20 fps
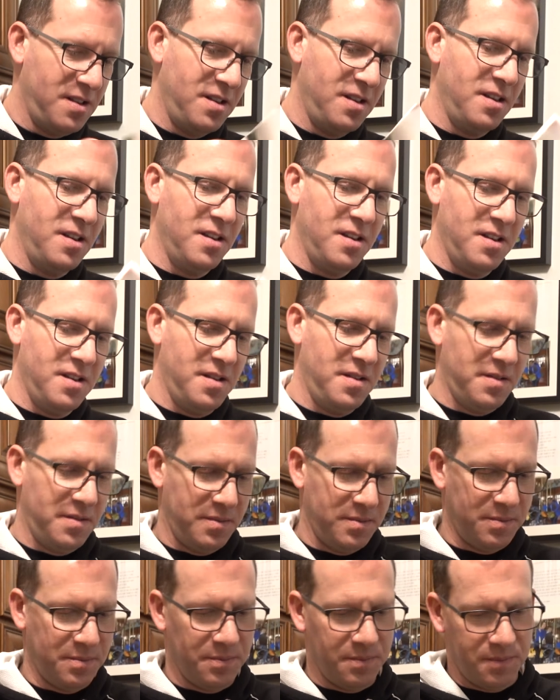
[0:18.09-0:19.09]

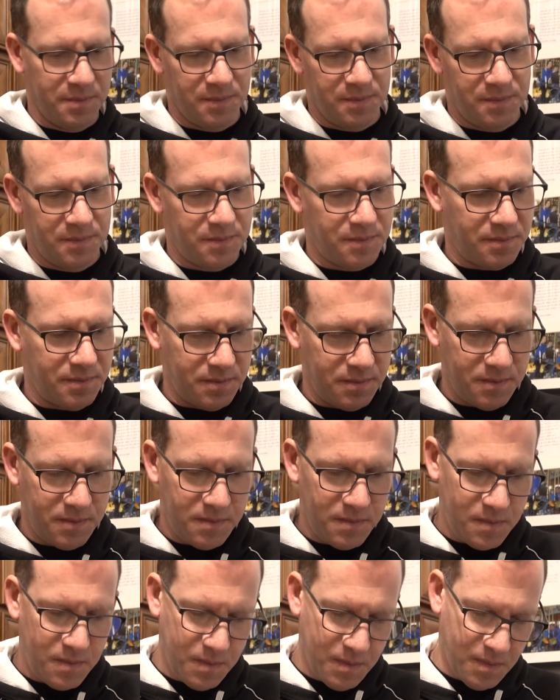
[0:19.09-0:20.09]

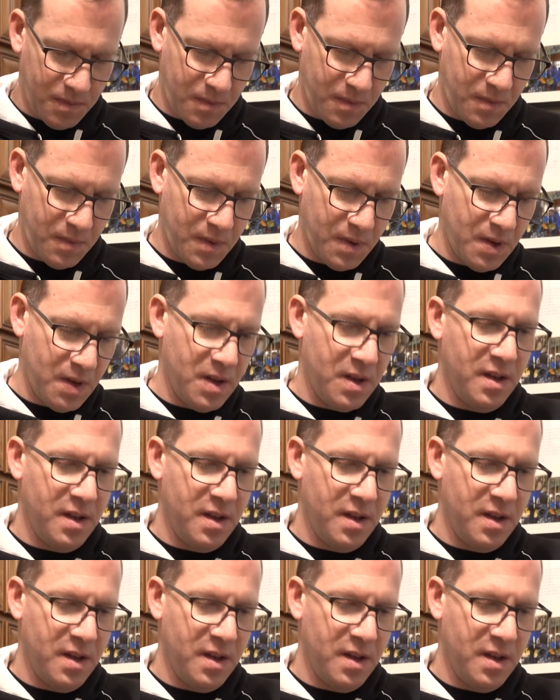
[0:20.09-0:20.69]
No one is speaking in this clip.